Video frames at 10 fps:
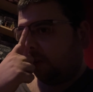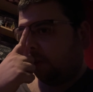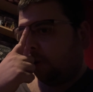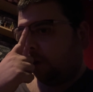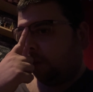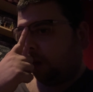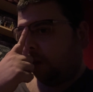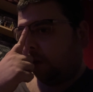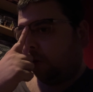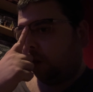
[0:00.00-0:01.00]
12 Days
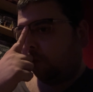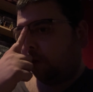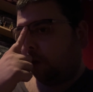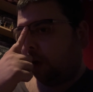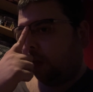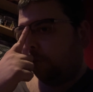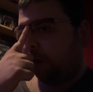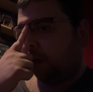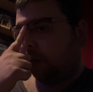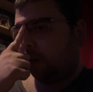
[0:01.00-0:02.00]
of Christmas
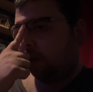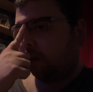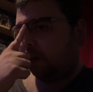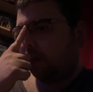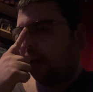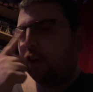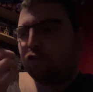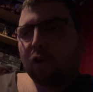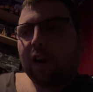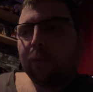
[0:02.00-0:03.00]
iceberg is
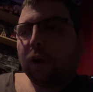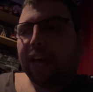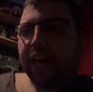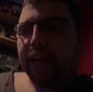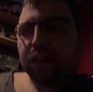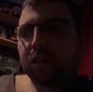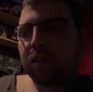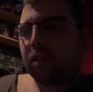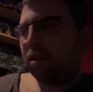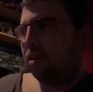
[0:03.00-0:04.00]
truly what it is.